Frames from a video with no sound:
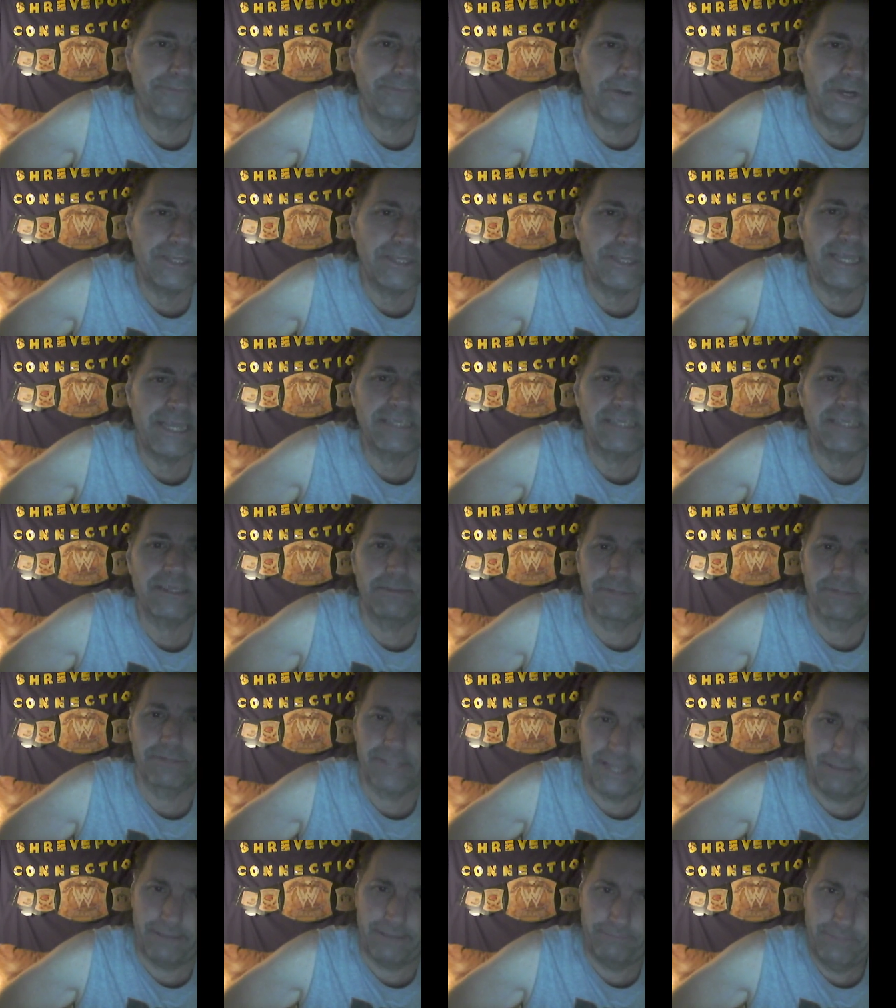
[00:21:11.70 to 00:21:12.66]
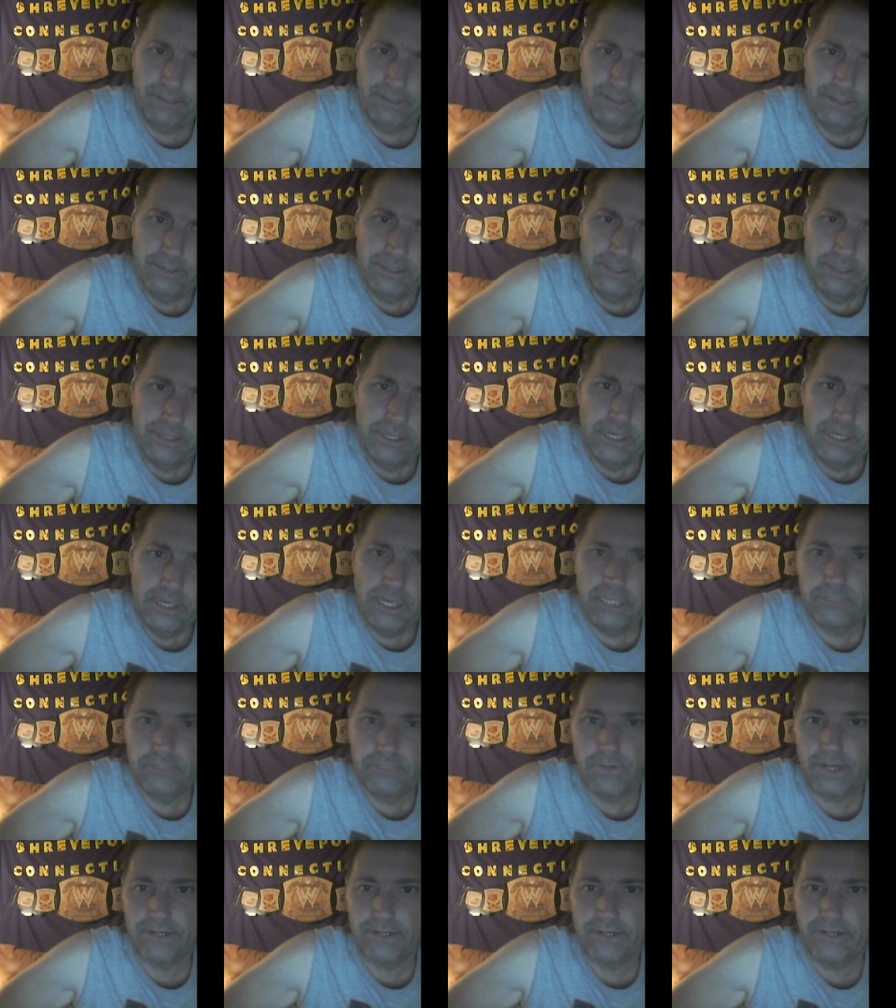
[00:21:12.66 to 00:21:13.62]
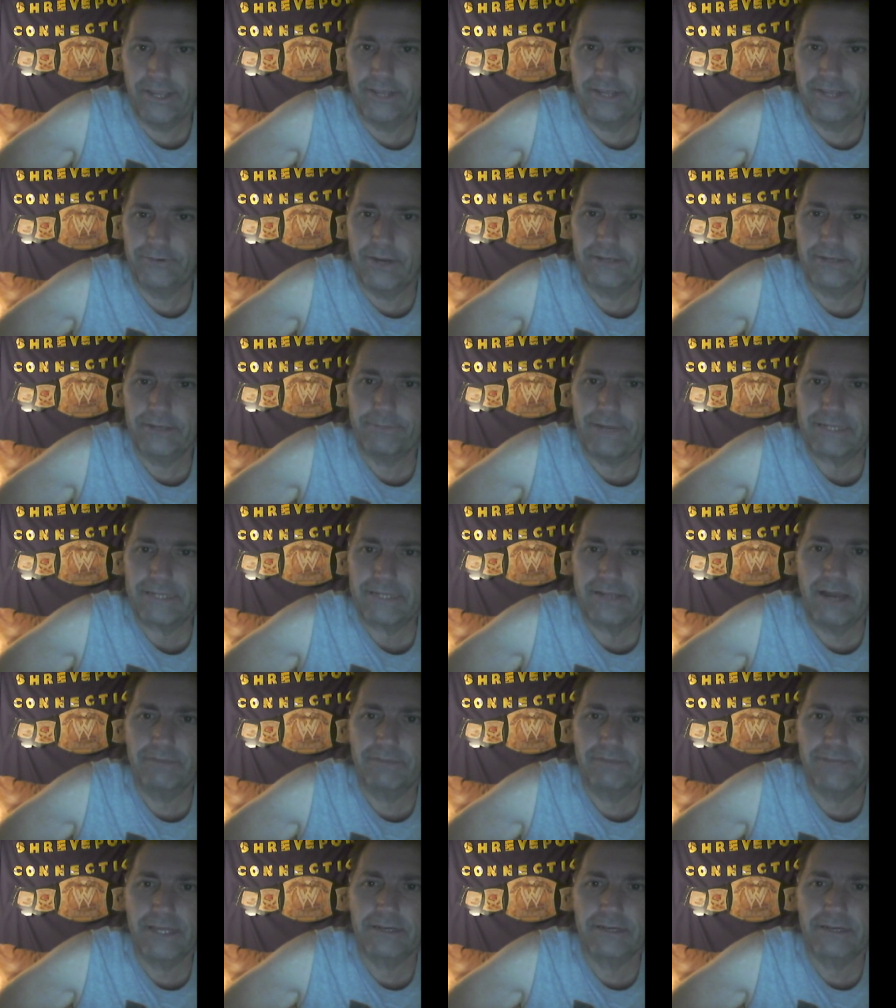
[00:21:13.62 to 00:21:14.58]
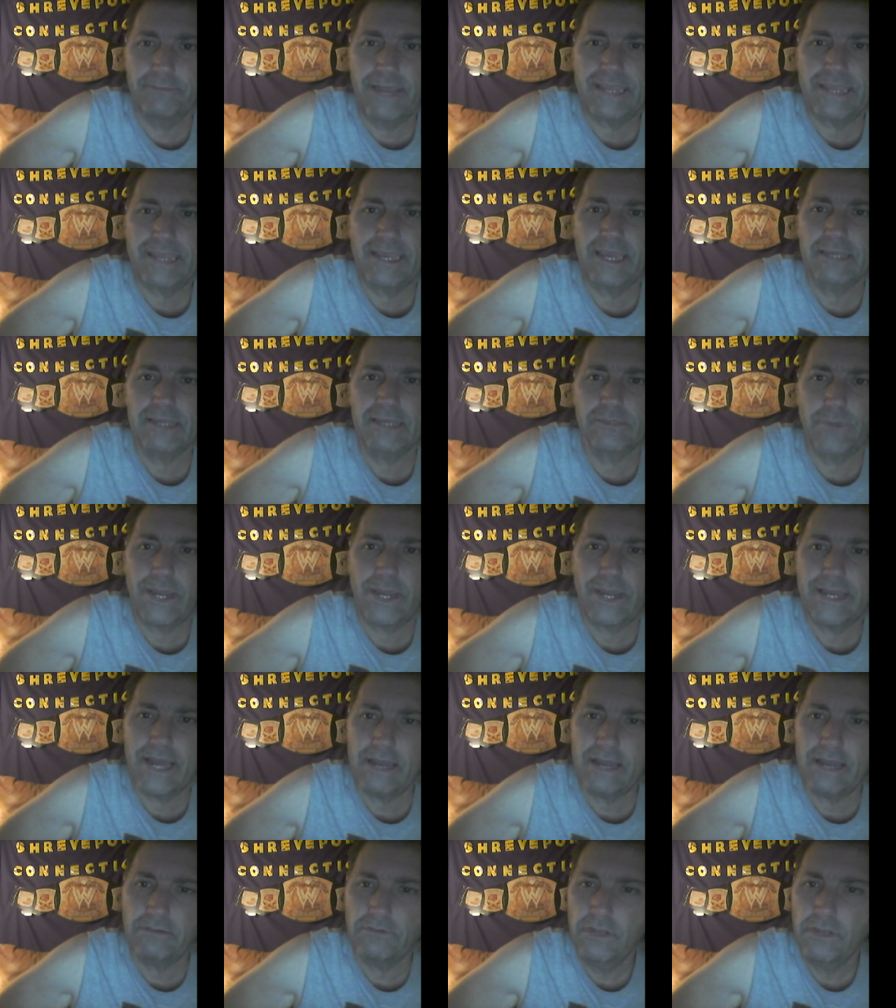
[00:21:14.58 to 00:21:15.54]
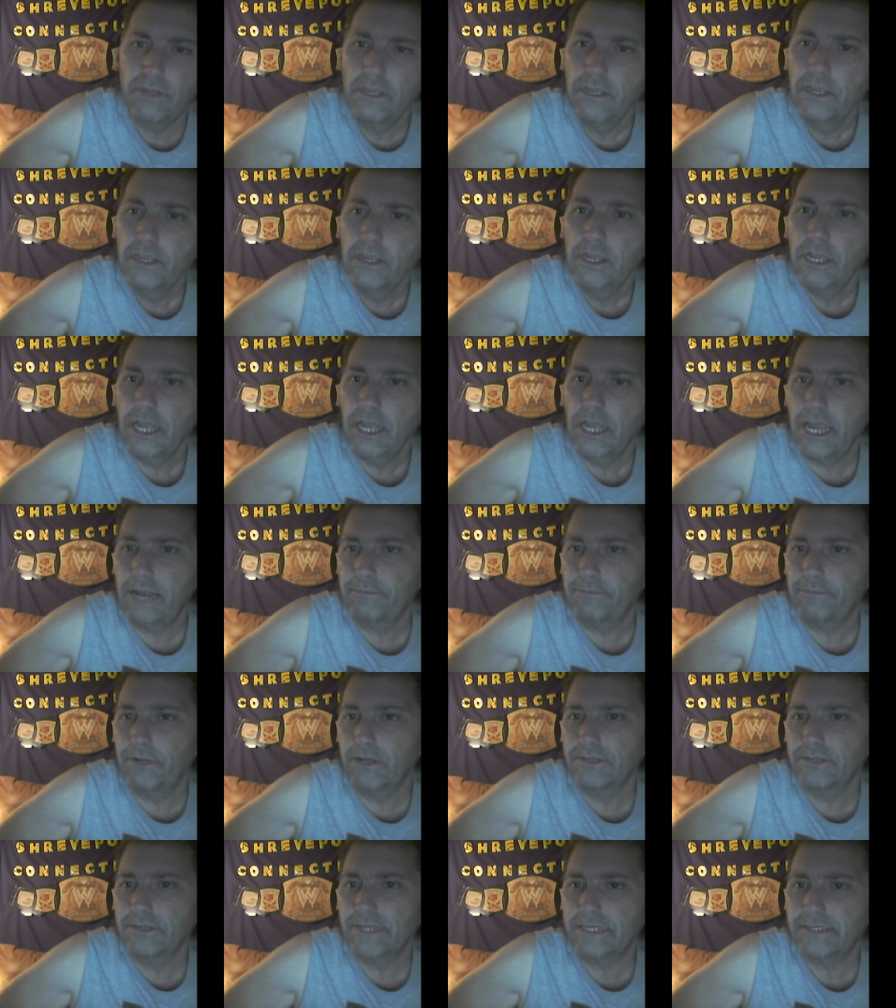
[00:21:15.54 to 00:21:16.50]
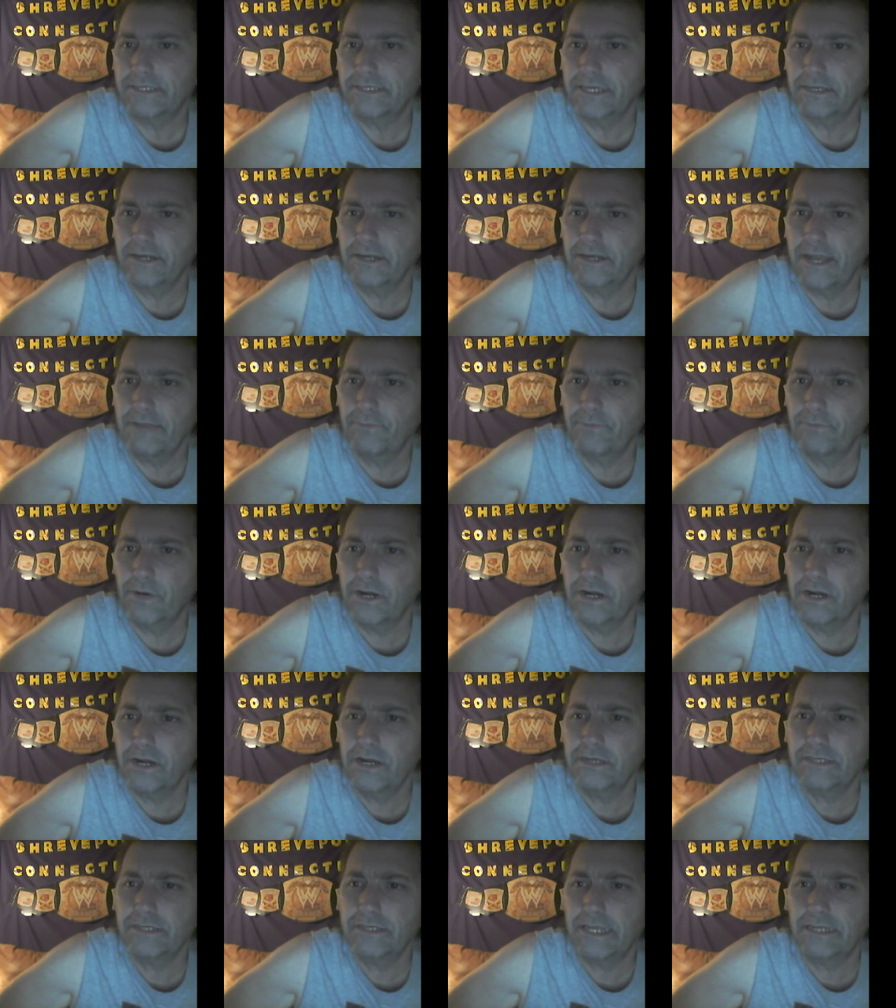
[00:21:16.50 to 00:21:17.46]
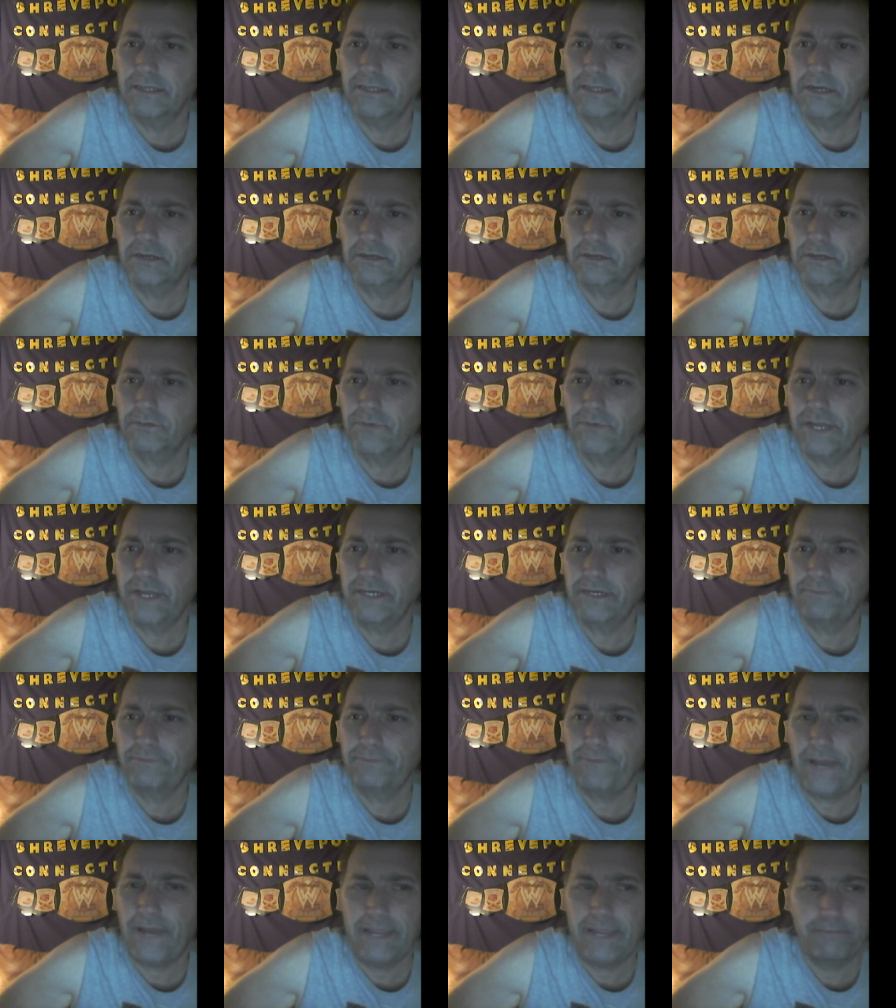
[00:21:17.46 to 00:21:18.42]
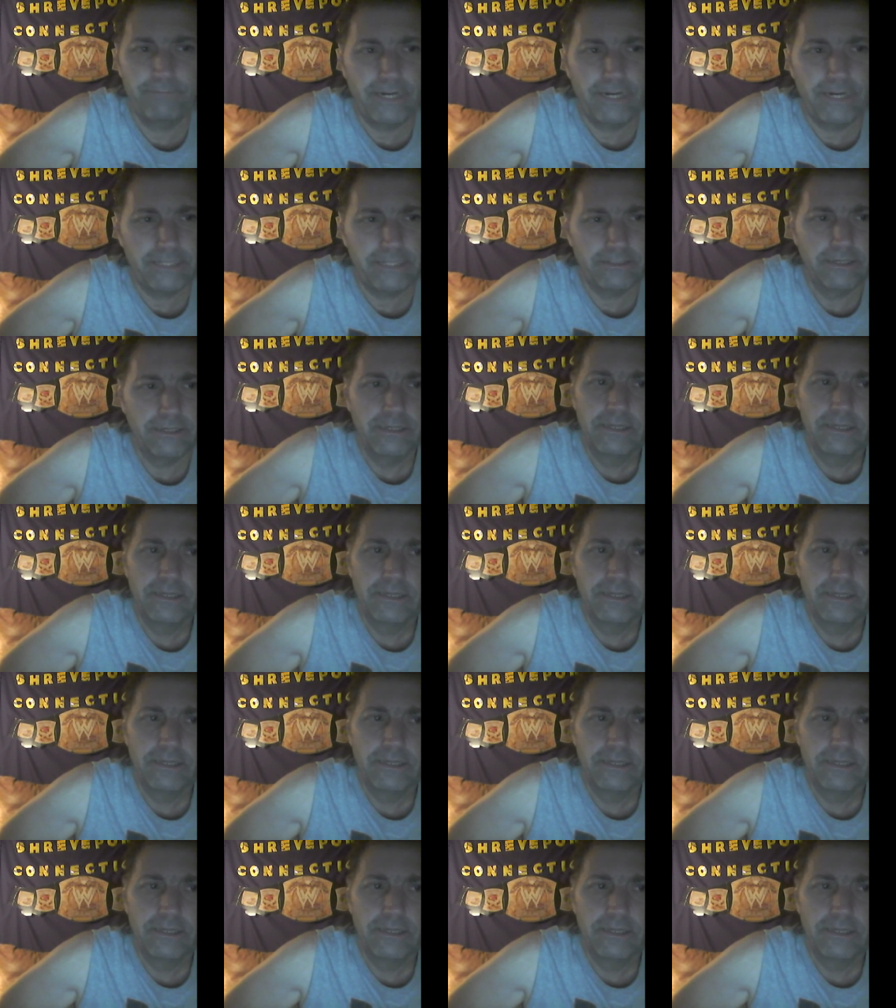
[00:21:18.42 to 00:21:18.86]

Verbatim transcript: Voice and SummerSlam. He's quickly interrupted by Dolph Ziggler making his way out. Ambrose and Ziggler have words and look ready to fight, but